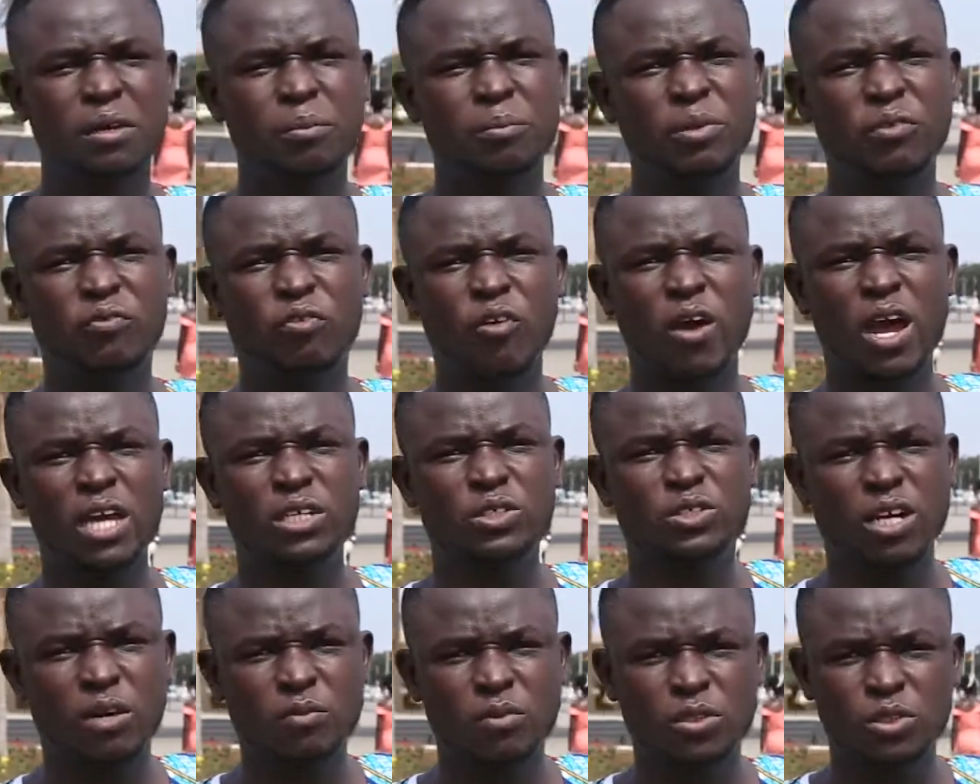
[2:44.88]
Before I
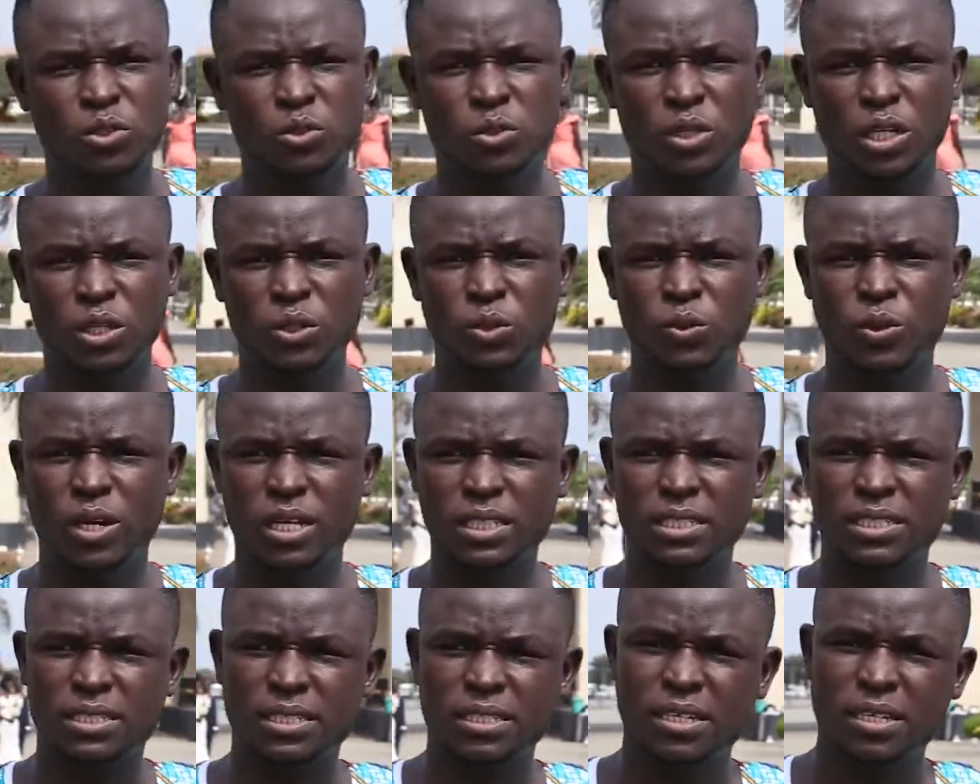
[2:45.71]
traveled to the
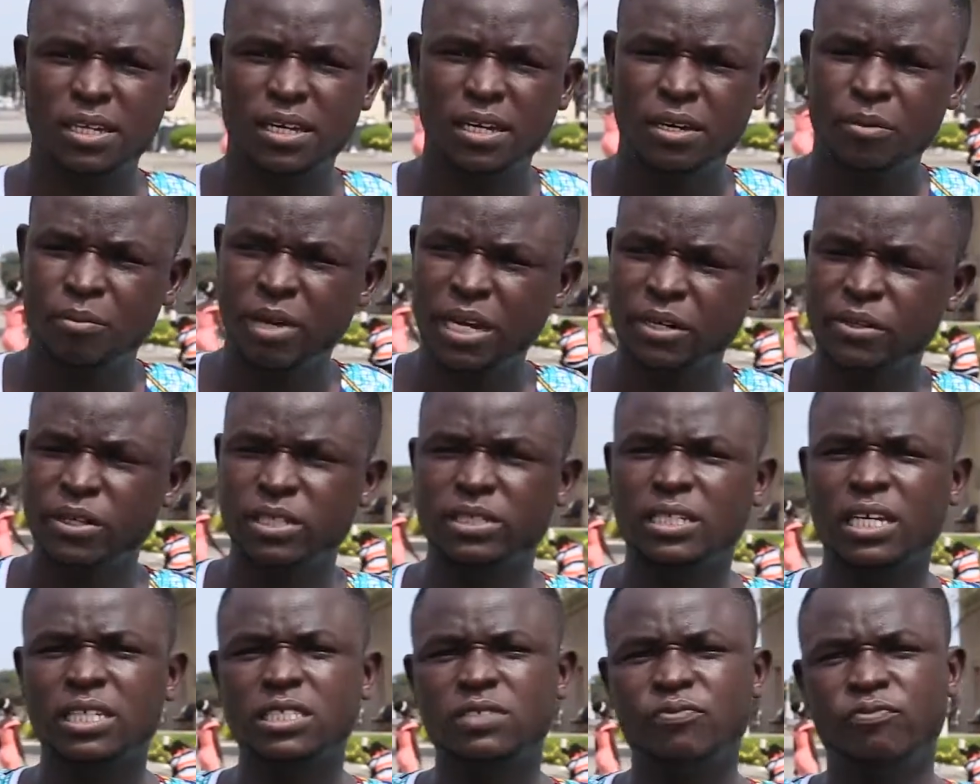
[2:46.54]
US, my
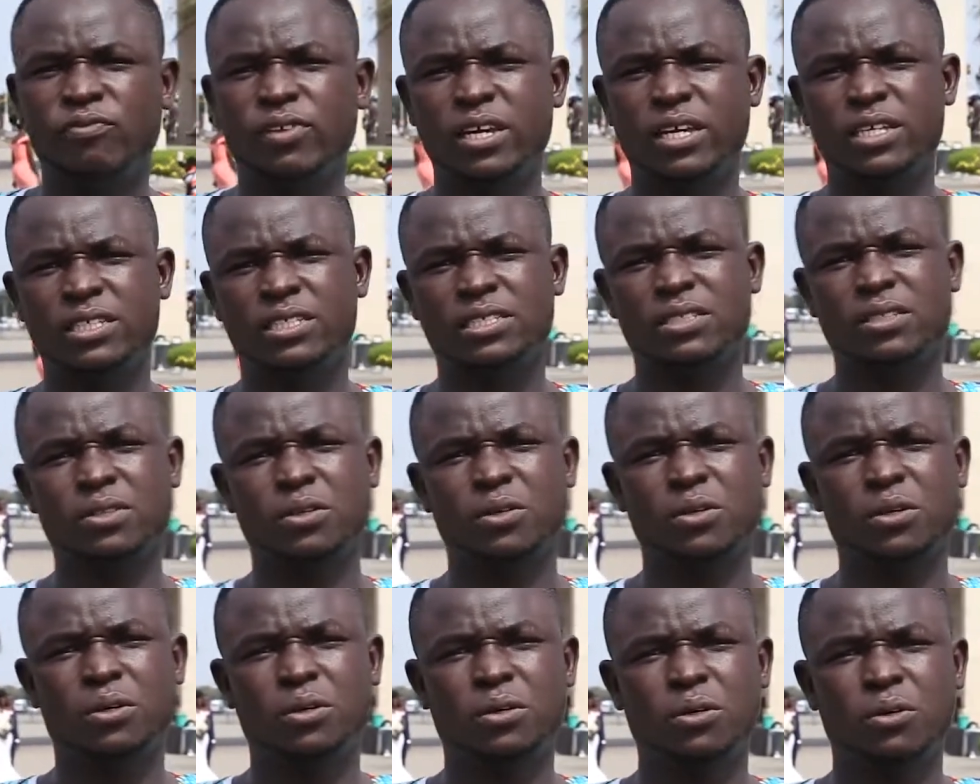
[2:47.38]
greatest fears
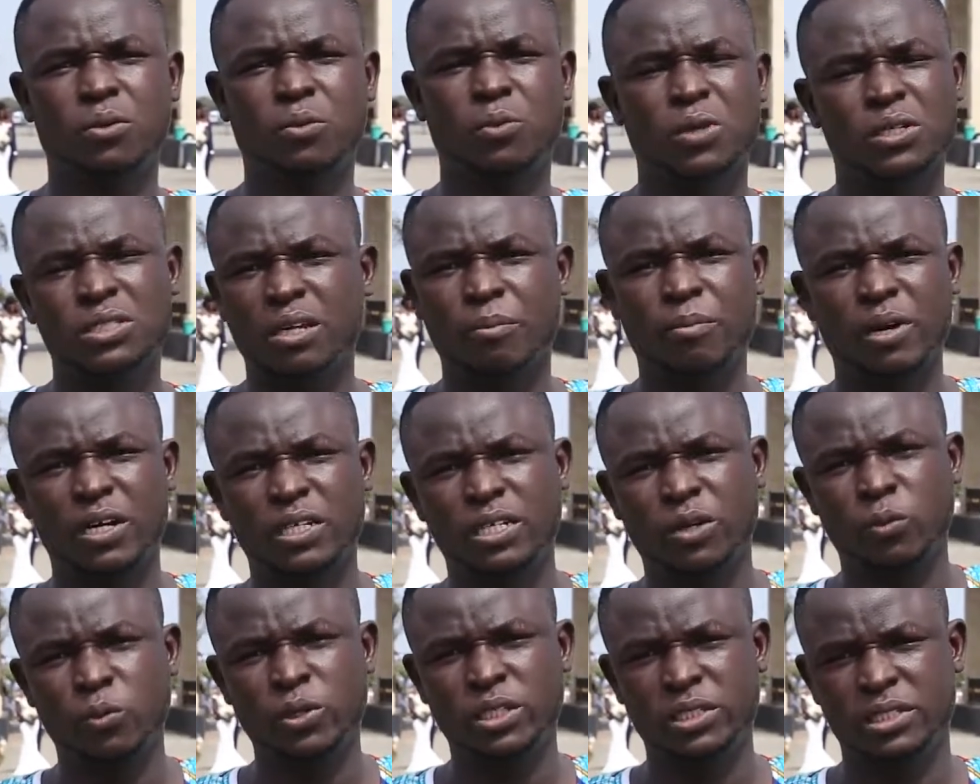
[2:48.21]
was about
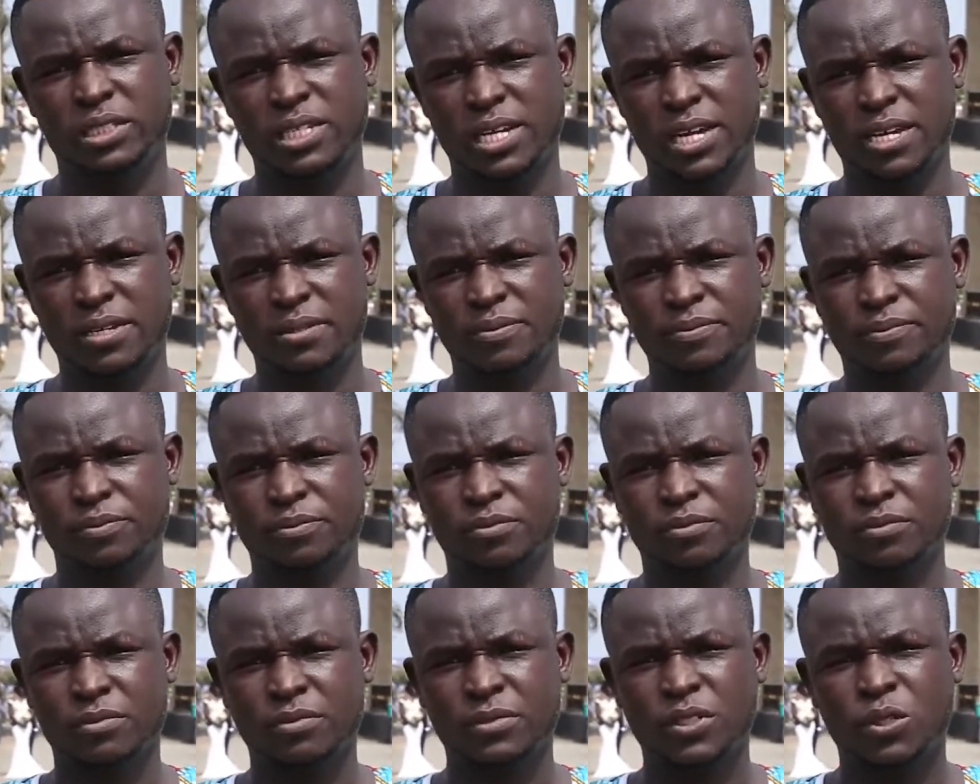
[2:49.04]
the winter.
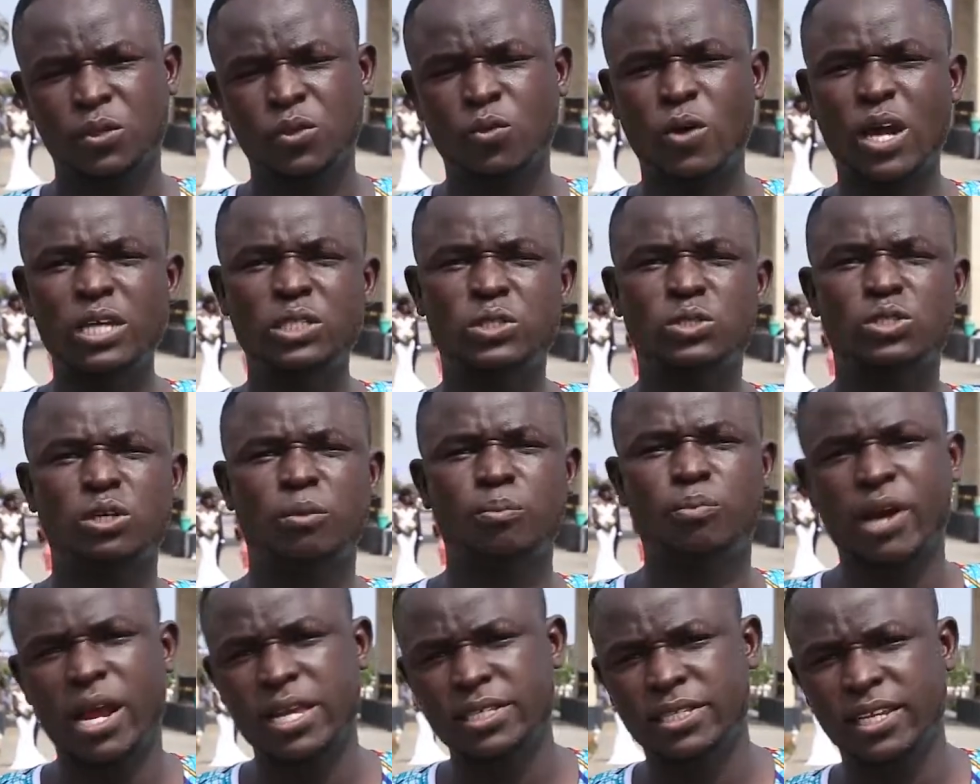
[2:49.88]
Quite
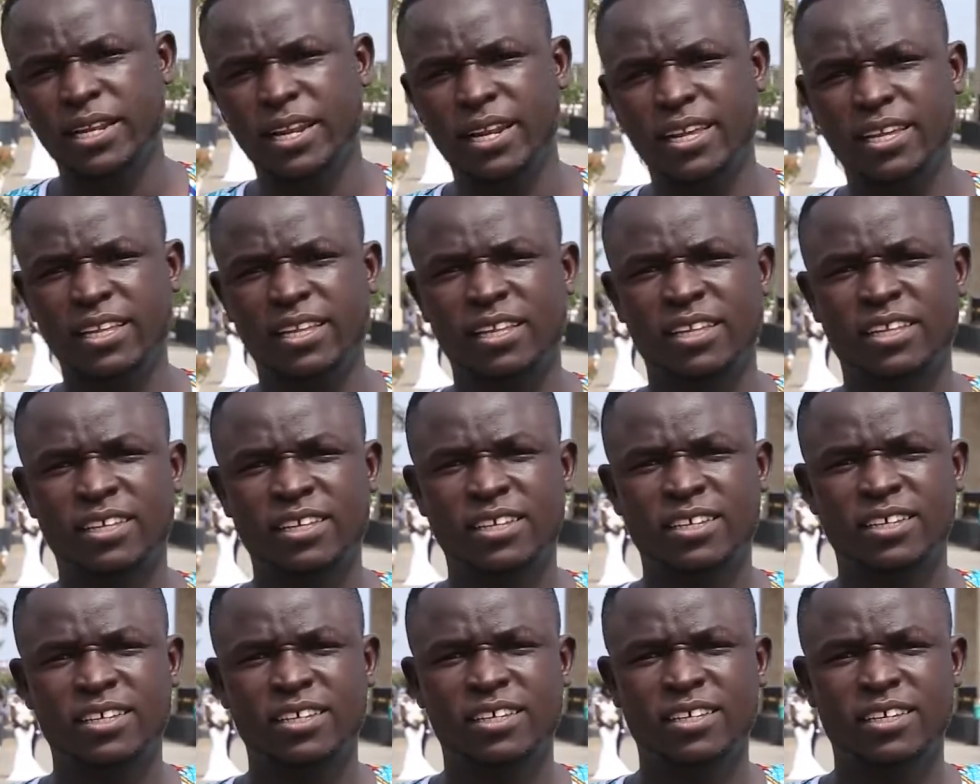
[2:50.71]
surprisingly,
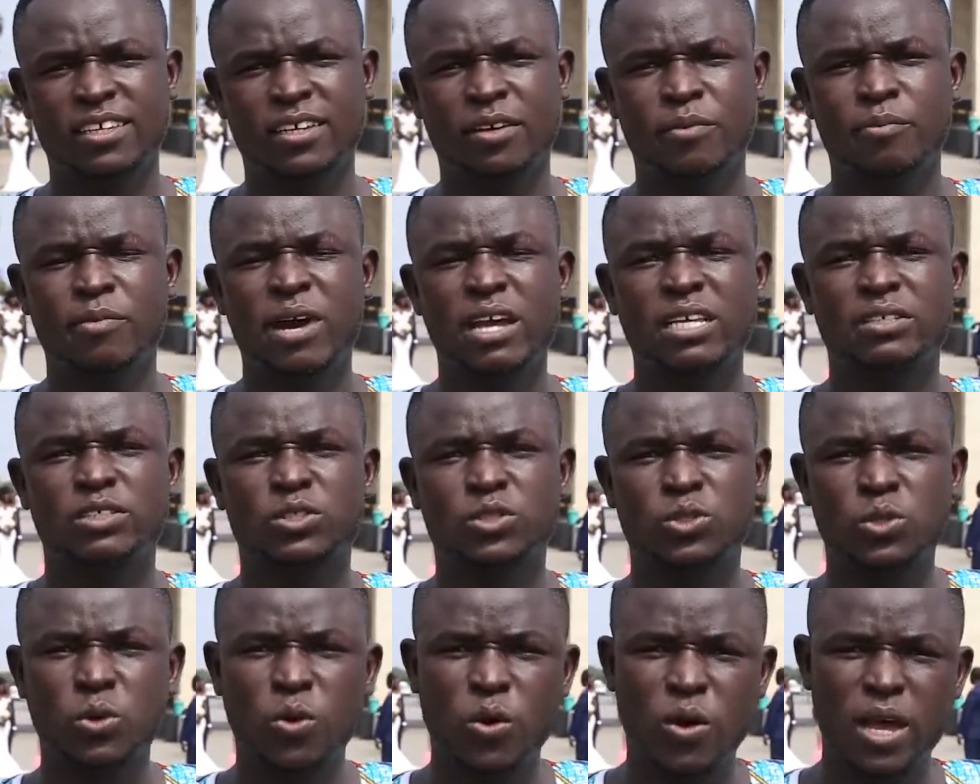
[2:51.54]
my
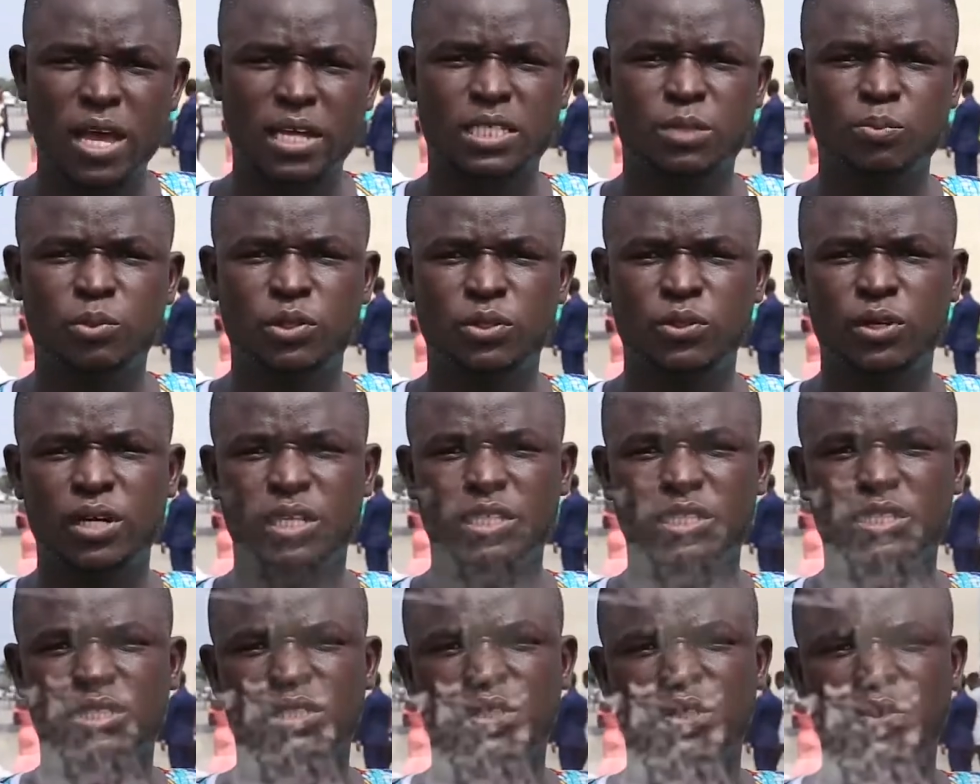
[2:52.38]
snow
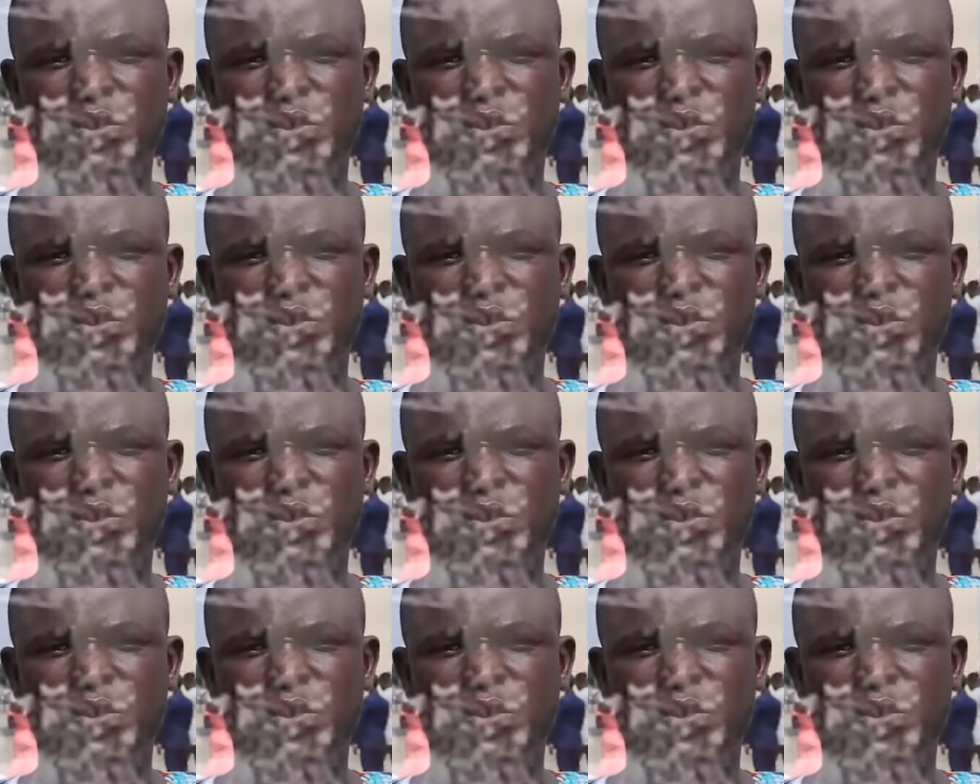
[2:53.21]
experience